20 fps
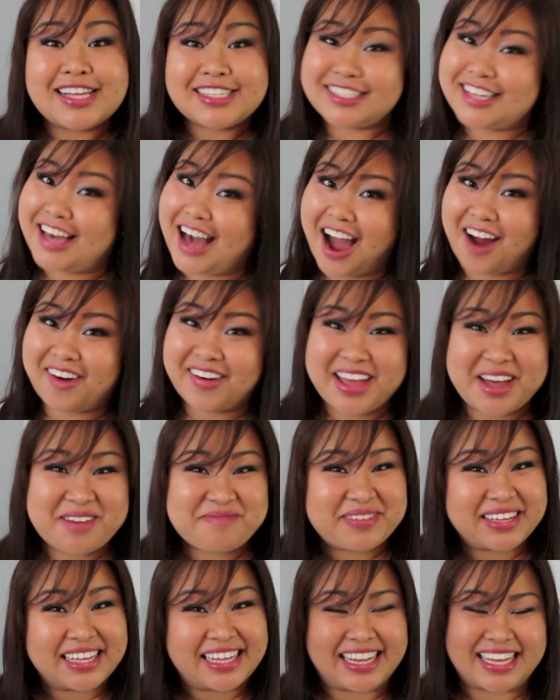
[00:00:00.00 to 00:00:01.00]
So hurry
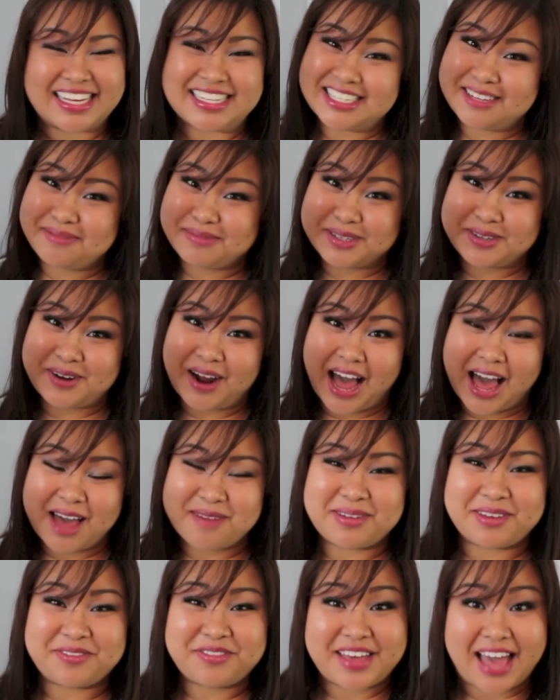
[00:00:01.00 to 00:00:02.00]
up and click
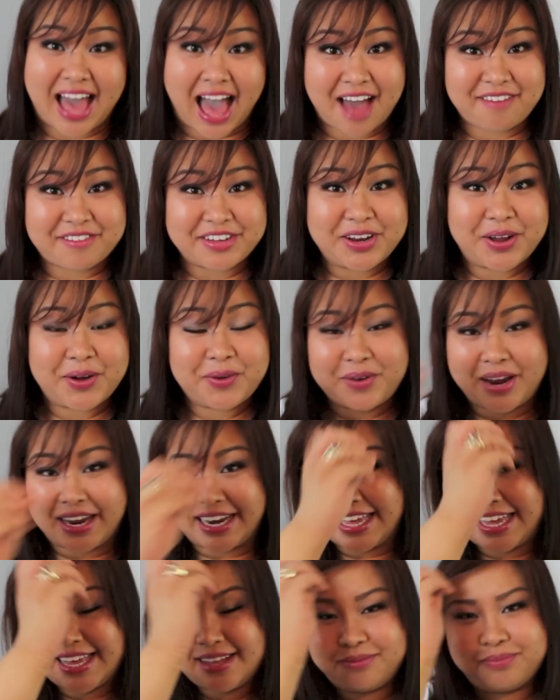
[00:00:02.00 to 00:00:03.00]
subscribe if you haven't
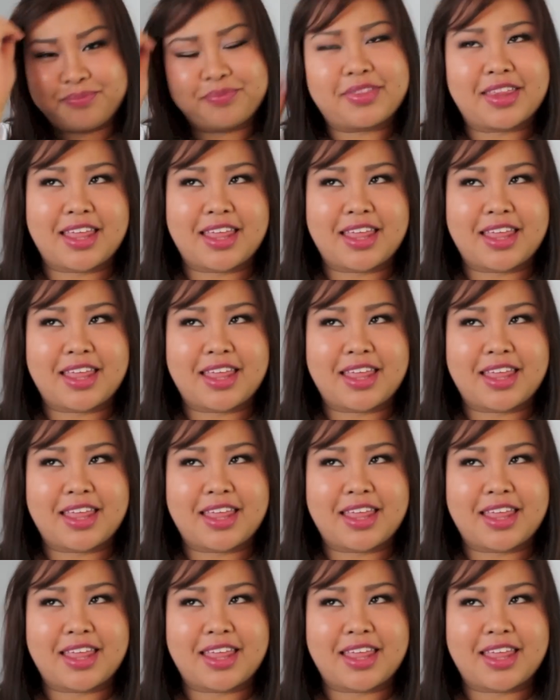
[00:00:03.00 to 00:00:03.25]
already.